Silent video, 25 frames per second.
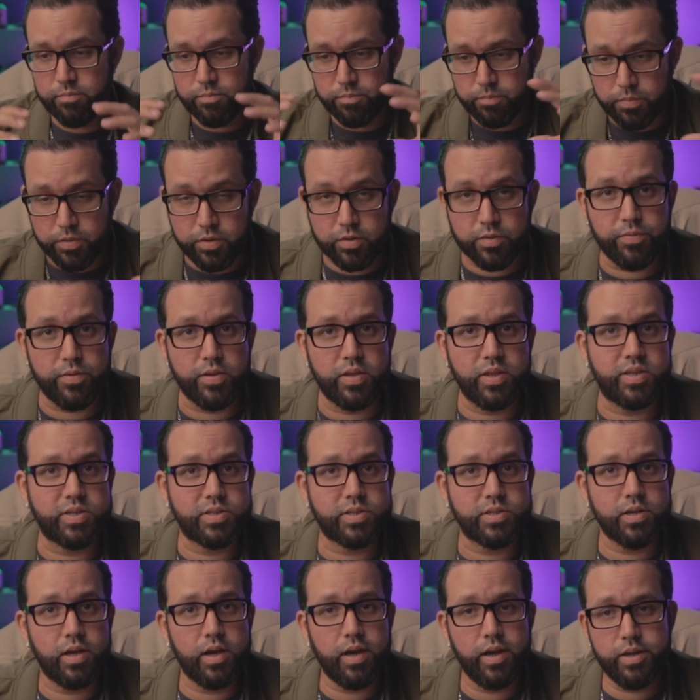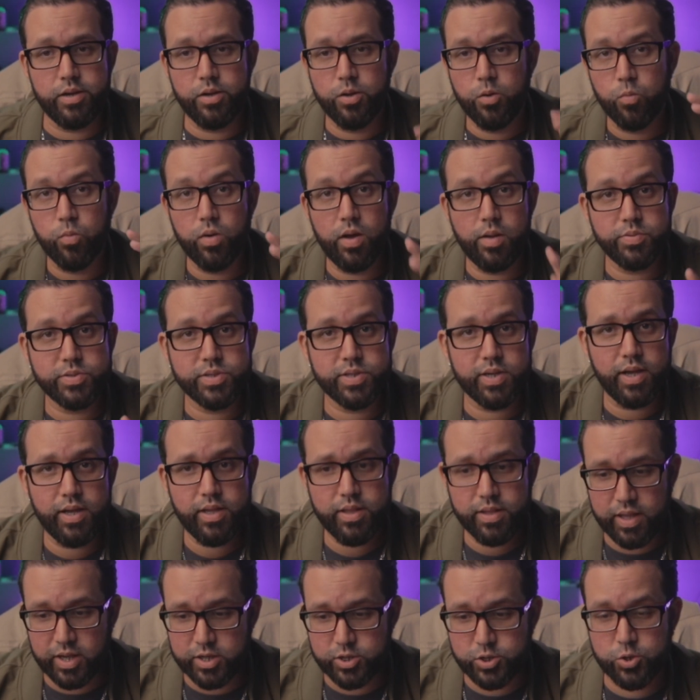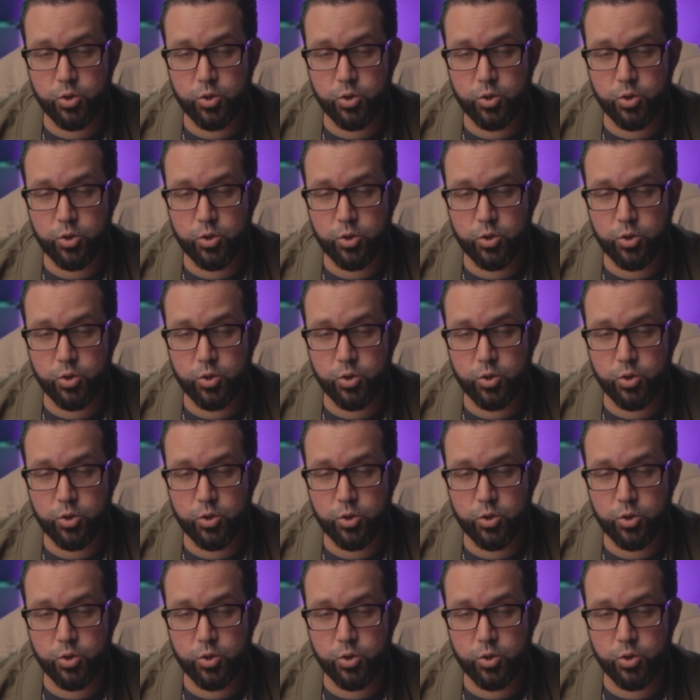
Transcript: beautifully designed website that